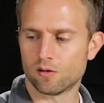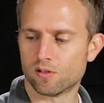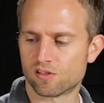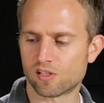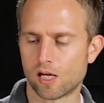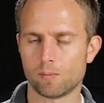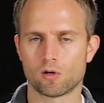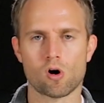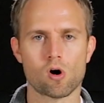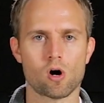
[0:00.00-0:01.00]
the same
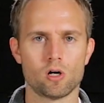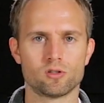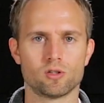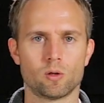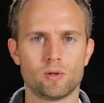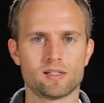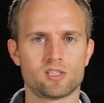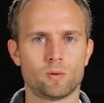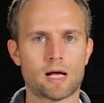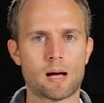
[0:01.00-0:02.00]
card so that we can
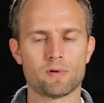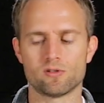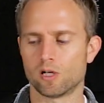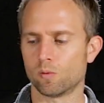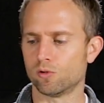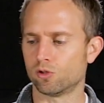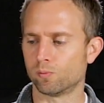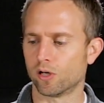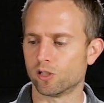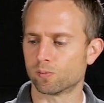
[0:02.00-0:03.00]
see what happens there when two
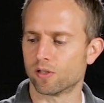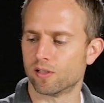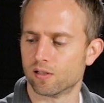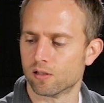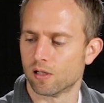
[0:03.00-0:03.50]
players play the